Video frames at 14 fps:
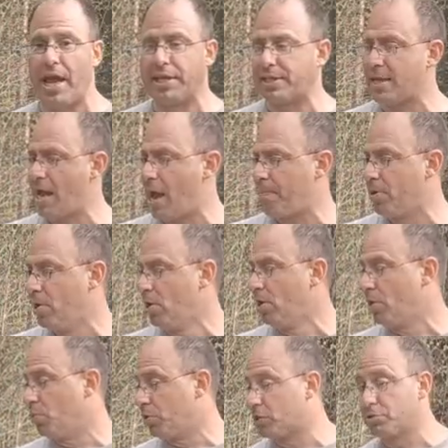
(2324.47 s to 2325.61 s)
end cap,
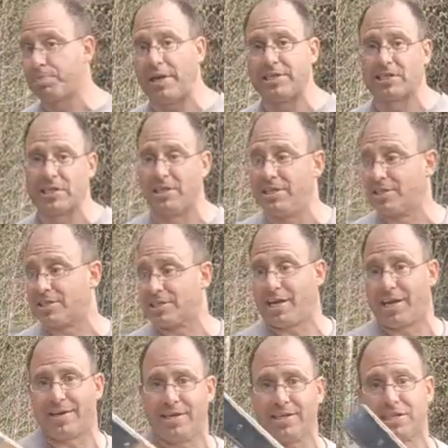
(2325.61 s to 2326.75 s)
which is basically it's
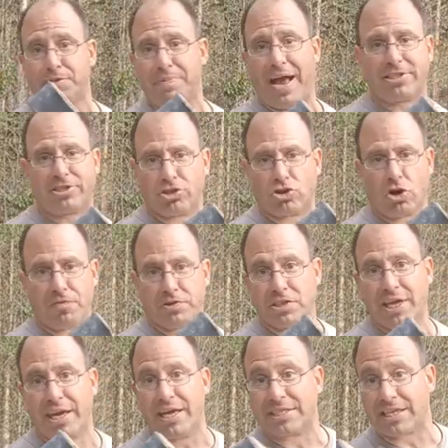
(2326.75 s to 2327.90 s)
smashing surface.
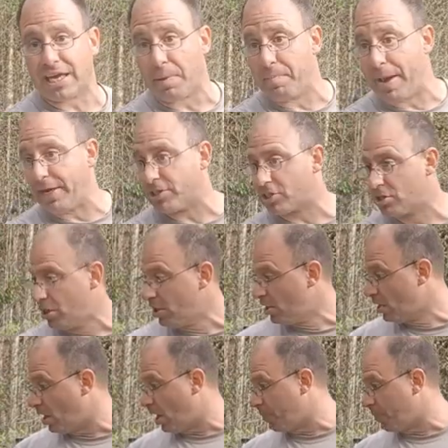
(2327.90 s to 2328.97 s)
It's like a mace. I